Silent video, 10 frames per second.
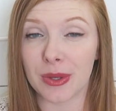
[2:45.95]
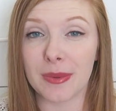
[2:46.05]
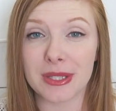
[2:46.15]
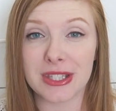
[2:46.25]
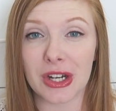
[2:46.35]
It
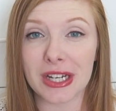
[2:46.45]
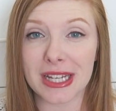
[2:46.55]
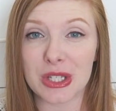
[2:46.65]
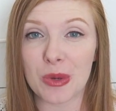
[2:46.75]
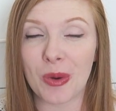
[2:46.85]
was starting to
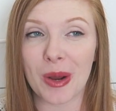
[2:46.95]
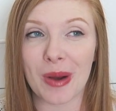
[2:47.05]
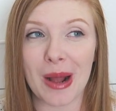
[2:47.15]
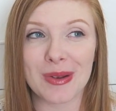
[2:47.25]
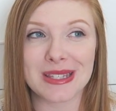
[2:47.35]
get to a point
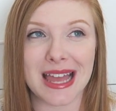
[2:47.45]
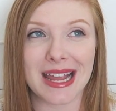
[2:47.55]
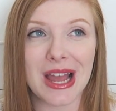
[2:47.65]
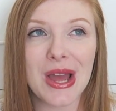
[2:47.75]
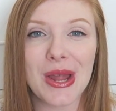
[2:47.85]
where I was
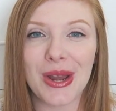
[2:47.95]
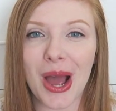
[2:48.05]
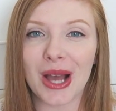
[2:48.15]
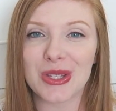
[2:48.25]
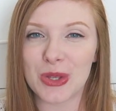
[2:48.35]
like
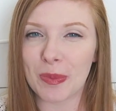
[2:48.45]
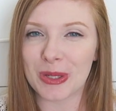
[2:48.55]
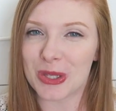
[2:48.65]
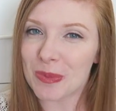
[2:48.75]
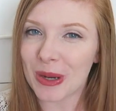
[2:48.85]
not super
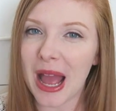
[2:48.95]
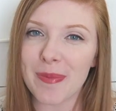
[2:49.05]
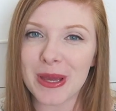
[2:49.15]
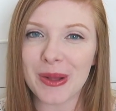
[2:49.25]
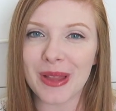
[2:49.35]
super
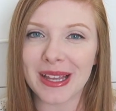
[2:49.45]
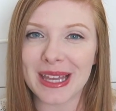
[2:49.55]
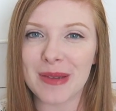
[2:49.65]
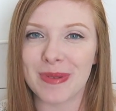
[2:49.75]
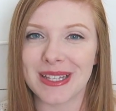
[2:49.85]

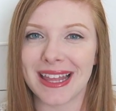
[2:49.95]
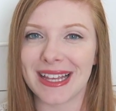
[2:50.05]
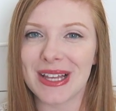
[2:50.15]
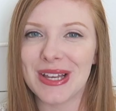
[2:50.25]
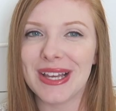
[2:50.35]
happy-go-lucky but
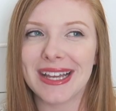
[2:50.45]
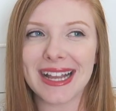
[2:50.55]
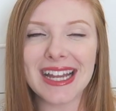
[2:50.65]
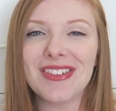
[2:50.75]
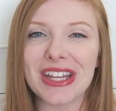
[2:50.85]
like
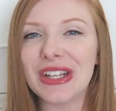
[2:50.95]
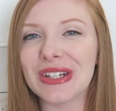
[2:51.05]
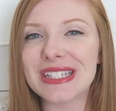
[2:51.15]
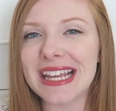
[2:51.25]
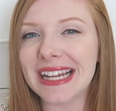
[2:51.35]
kind of
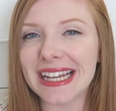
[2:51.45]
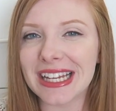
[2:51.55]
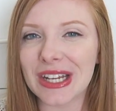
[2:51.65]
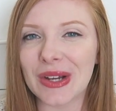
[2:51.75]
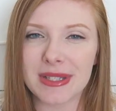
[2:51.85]
irritated you know.